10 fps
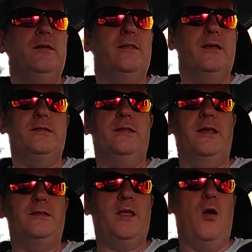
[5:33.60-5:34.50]

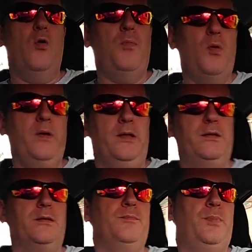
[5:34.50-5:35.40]
That's the whole point.
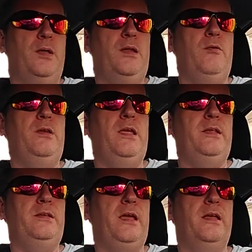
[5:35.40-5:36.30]
But it would
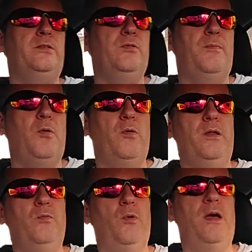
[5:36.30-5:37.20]
need to get to a
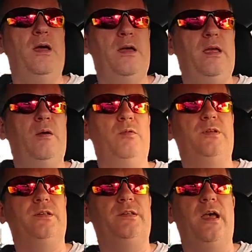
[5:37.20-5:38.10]
point where it was
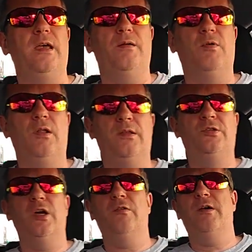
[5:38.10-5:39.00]
sustainable
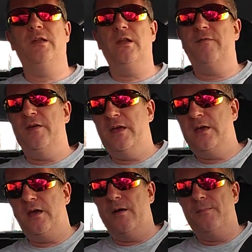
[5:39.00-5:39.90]
and generate enough
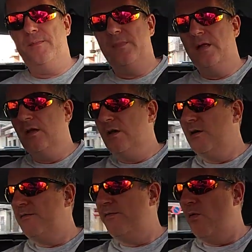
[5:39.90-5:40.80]
income
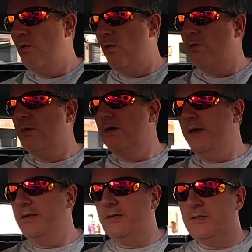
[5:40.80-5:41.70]
for
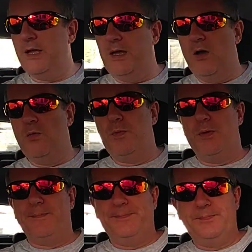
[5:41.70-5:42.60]
it to stay
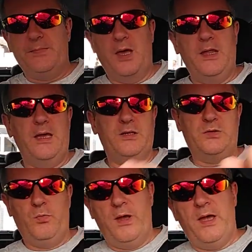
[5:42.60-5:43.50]
open. And
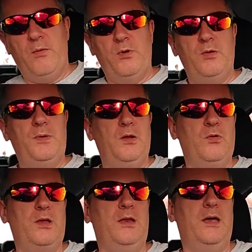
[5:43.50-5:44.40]
that's where we'd be
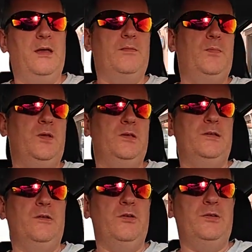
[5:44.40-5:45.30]
looking at, because
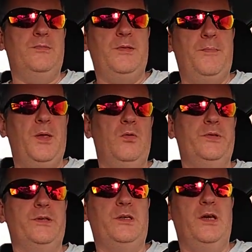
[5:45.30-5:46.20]
as long as the
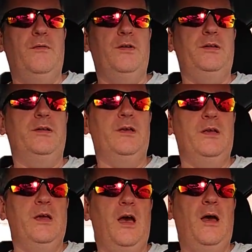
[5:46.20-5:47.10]
bills are covered,
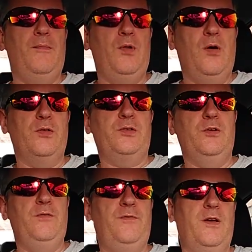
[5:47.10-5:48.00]
I'm not
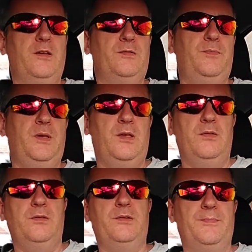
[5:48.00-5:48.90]
too fussed,
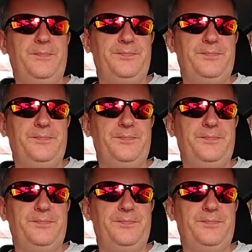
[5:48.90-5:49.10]
because